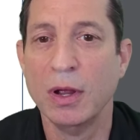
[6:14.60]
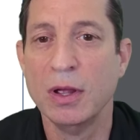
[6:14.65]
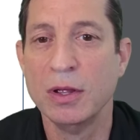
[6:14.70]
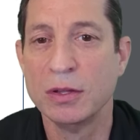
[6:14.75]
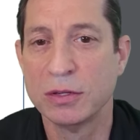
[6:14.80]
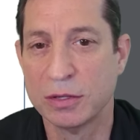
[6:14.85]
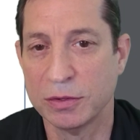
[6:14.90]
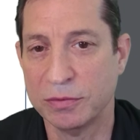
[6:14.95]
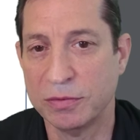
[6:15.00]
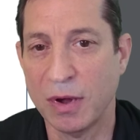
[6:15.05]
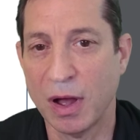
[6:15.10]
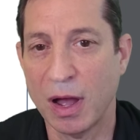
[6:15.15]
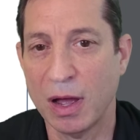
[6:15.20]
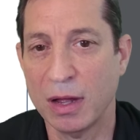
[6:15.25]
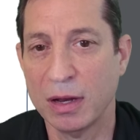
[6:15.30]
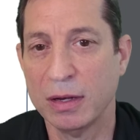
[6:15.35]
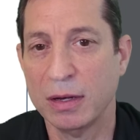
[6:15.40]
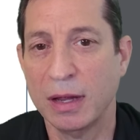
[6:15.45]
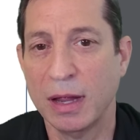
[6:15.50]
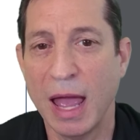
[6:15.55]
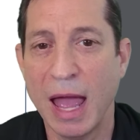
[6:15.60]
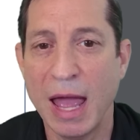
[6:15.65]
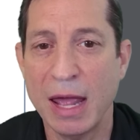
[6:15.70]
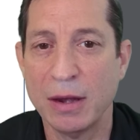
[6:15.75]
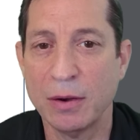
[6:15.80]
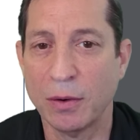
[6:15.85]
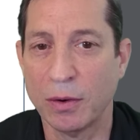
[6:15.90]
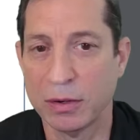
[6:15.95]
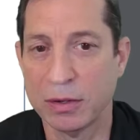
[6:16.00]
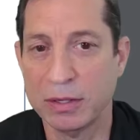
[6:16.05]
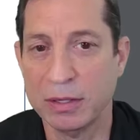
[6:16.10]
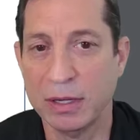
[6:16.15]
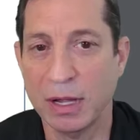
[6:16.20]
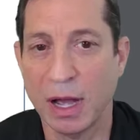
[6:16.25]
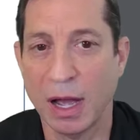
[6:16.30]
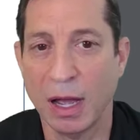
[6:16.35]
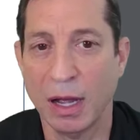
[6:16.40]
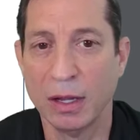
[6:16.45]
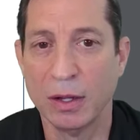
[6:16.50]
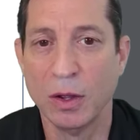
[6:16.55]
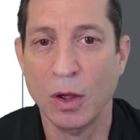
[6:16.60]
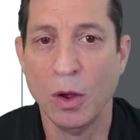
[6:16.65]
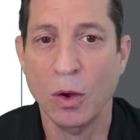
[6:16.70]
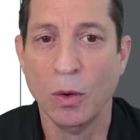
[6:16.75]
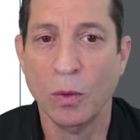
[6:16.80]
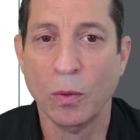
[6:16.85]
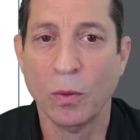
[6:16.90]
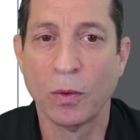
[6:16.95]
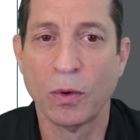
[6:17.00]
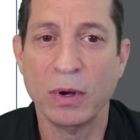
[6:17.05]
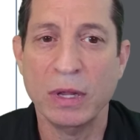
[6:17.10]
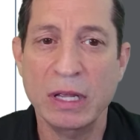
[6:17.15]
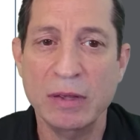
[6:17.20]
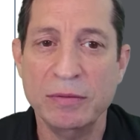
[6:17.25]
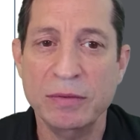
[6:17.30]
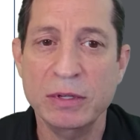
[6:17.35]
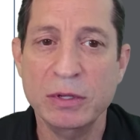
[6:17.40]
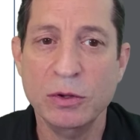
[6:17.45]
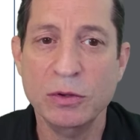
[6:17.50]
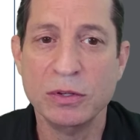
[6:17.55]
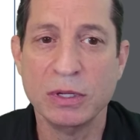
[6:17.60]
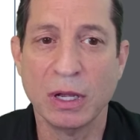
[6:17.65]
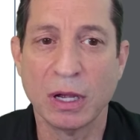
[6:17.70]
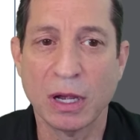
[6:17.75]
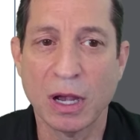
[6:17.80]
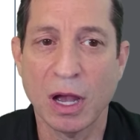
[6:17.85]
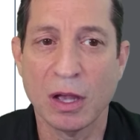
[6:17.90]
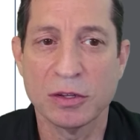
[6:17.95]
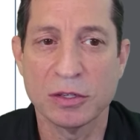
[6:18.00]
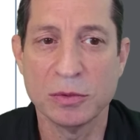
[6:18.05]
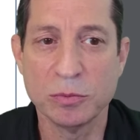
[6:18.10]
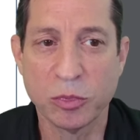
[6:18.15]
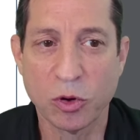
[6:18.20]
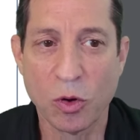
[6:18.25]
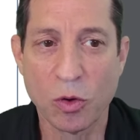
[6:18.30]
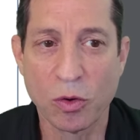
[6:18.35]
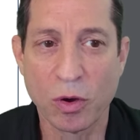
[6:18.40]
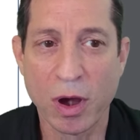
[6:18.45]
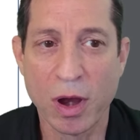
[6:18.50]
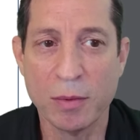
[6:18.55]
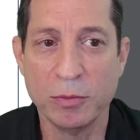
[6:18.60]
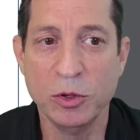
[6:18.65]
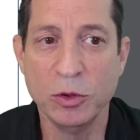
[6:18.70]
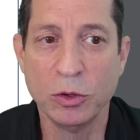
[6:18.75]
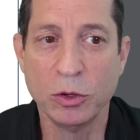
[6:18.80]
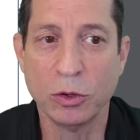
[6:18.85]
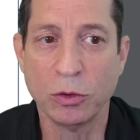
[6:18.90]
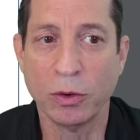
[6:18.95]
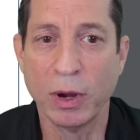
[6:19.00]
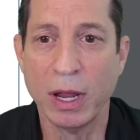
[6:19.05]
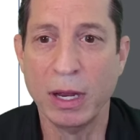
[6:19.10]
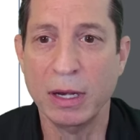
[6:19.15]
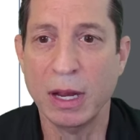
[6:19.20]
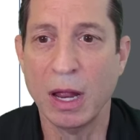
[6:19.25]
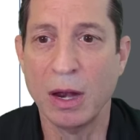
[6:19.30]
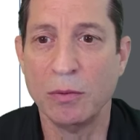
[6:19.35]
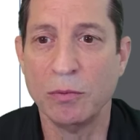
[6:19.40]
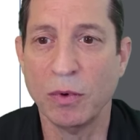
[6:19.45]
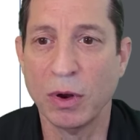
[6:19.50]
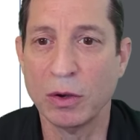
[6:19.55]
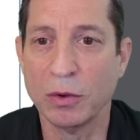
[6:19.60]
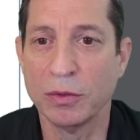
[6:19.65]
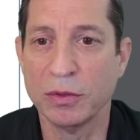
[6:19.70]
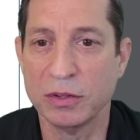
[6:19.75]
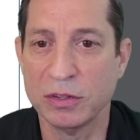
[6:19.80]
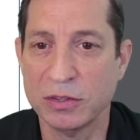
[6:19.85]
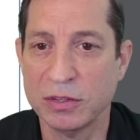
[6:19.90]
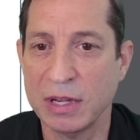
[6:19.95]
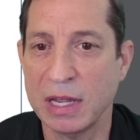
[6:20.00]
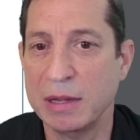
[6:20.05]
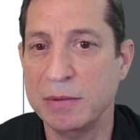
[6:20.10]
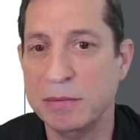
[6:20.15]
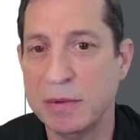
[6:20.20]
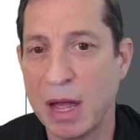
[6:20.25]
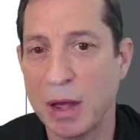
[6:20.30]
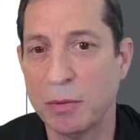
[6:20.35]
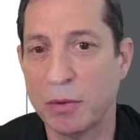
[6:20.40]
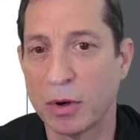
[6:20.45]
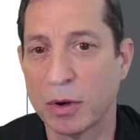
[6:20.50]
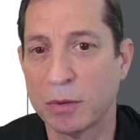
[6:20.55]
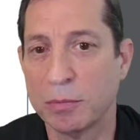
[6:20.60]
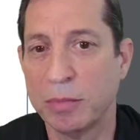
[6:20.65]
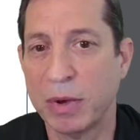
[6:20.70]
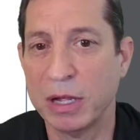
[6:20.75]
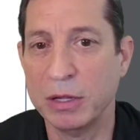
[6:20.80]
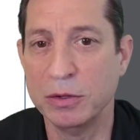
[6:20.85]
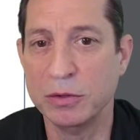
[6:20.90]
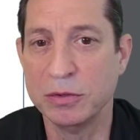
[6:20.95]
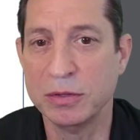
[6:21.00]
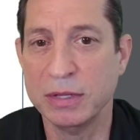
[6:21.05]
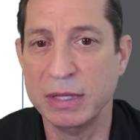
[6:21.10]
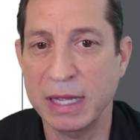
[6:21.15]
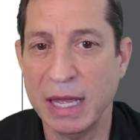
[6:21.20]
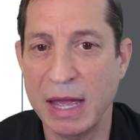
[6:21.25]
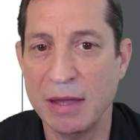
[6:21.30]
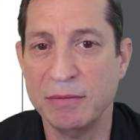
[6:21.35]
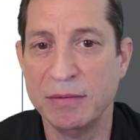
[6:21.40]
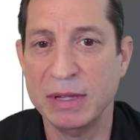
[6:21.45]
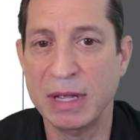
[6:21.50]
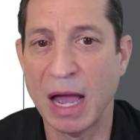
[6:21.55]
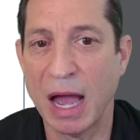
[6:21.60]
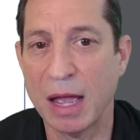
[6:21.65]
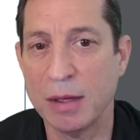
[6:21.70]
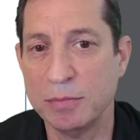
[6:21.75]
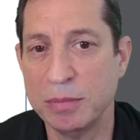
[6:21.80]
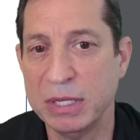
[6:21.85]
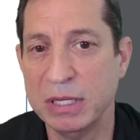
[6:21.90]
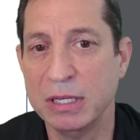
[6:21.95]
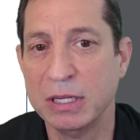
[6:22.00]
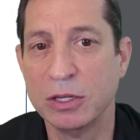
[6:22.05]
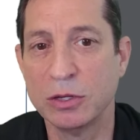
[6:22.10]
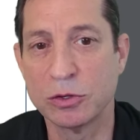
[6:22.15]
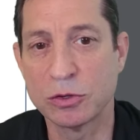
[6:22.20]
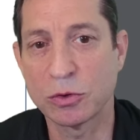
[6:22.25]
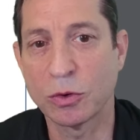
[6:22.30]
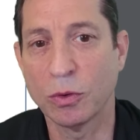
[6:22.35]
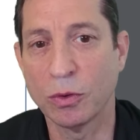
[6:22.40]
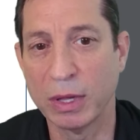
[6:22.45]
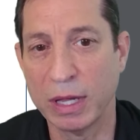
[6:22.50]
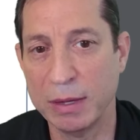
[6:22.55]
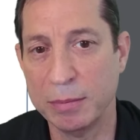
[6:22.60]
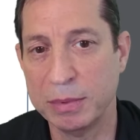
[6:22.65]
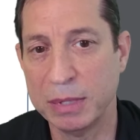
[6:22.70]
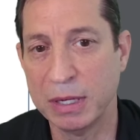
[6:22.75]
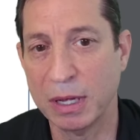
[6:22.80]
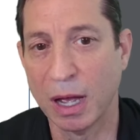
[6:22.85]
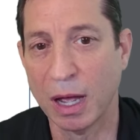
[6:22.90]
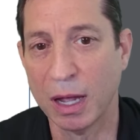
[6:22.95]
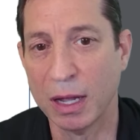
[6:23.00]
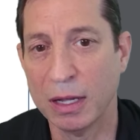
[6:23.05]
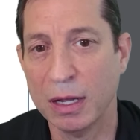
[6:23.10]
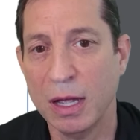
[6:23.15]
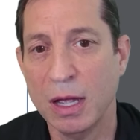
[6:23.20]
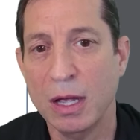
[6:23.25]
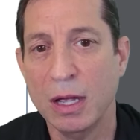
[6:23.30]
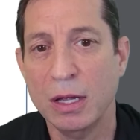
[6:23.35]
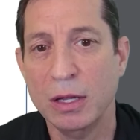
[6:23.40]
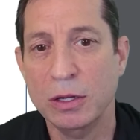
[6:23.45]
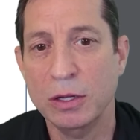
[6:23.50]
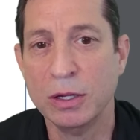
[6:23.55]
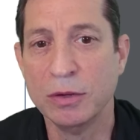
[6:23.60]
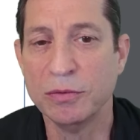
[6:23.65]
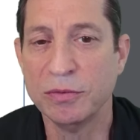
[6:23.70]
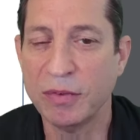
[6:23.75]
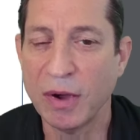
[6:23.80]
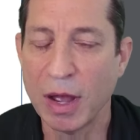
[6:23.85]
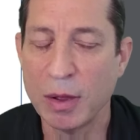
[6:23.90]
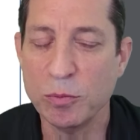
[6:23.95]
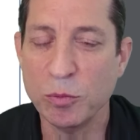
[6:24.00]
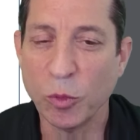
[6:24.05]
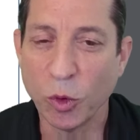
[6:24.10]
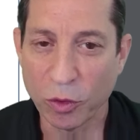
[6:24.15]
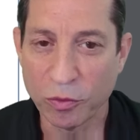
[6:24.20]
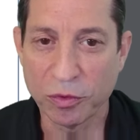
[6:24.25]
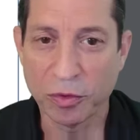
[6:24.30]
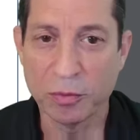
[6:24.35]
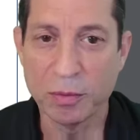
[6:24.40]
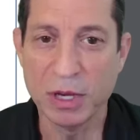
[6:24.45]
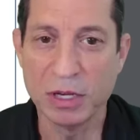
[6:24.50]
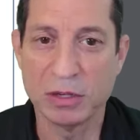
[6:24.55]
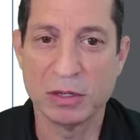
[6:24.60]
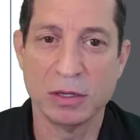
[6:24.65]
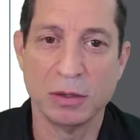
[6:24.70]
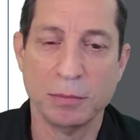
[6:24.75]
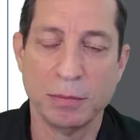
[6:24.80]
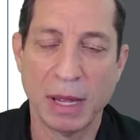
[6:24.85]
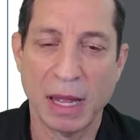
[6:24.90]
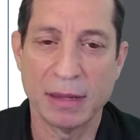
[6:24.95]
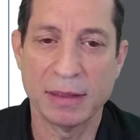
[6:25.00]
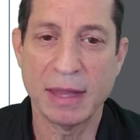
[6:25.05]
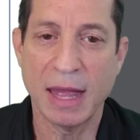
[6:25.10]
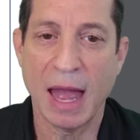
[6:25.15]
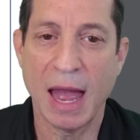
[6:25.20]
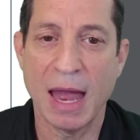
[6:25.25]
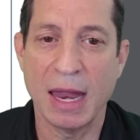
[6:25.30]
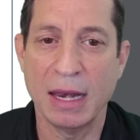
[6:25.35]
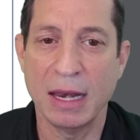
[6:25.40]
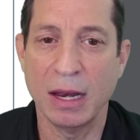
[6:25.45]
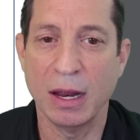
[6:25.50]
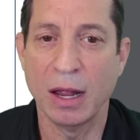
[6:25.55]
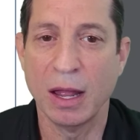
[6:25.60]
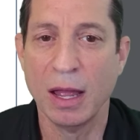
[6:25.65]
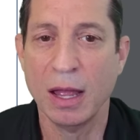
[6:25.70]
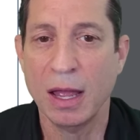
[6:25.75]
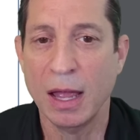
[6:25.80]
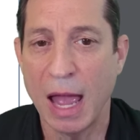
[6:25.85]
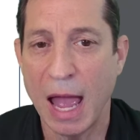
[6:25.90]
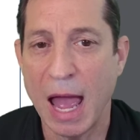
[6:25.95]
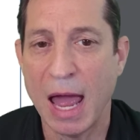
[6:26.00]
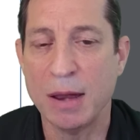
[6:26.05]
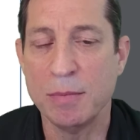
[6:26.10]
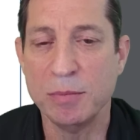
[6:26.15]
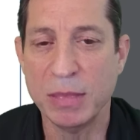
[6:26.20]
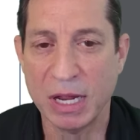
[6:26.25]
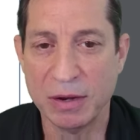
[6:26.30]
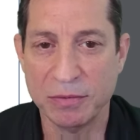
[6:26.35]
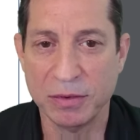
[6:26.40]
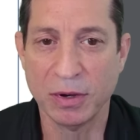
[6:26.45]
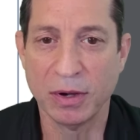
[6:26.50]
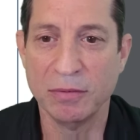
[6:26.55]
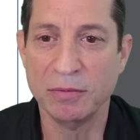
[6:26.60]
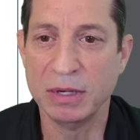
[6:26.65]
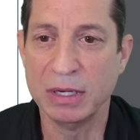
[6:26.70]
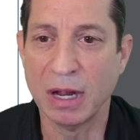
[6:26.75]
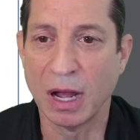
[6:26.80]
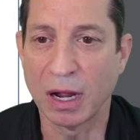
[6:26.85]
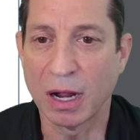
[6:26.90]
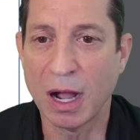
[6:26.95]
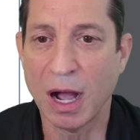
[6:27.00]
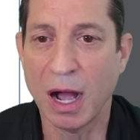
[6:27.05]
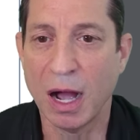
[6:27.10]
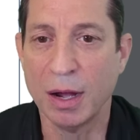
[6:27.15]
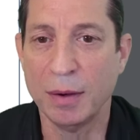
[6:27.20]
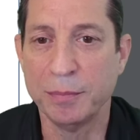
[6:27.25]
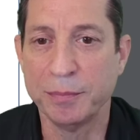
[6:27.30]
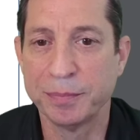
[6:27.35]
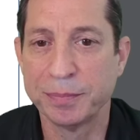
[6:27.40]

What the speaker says: Savant, and RTI, or even using a custom program you create and run on the same network by using the Envy IP Control API. You can find more information about that at madVREnvy.com.